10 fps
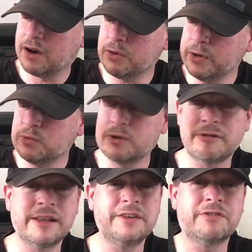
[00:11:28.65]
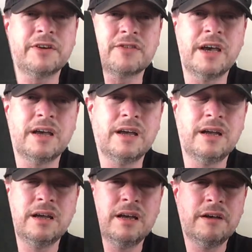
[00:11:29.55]
always wonder how these things get
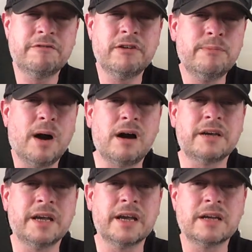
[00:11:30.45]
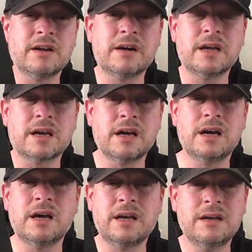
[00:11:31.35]
through marketing. Like,
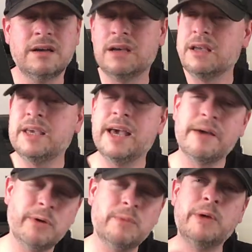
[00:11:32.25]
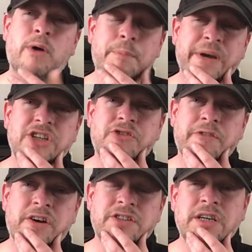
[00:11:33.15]
yeah, we want a picture of
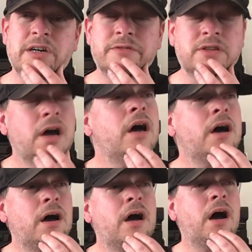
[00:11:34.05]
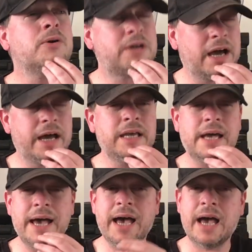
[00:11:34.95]
ourselves. Okay,
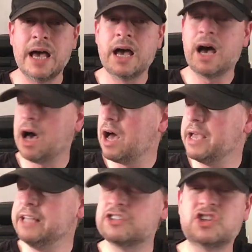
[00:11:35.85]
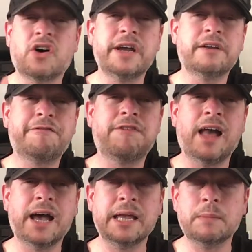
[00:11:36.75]
yeah. Inside a
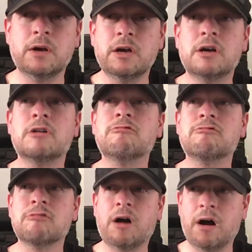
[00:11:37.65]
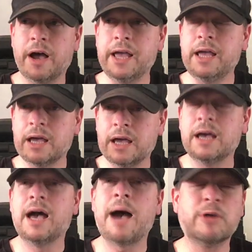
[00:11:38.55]
flame. Right.
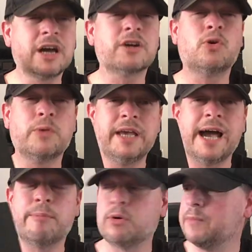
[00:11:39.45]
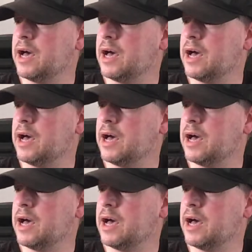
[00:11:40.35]
And we're going to call the album